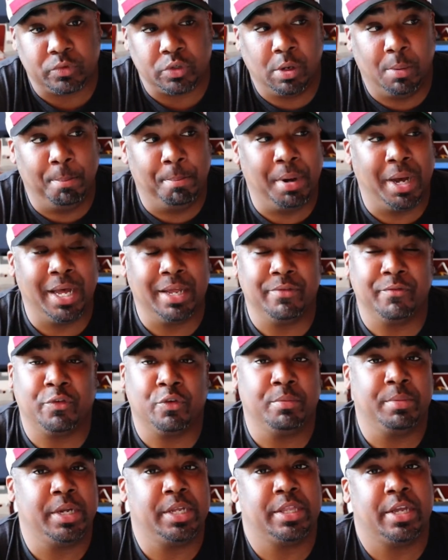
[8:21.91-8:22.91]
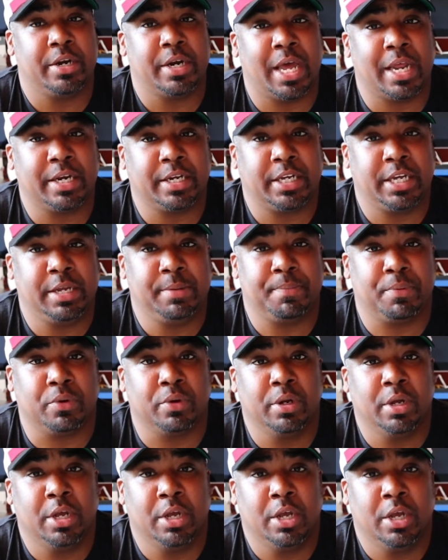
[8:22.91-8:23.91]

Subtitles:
But for me, they're not a keeper.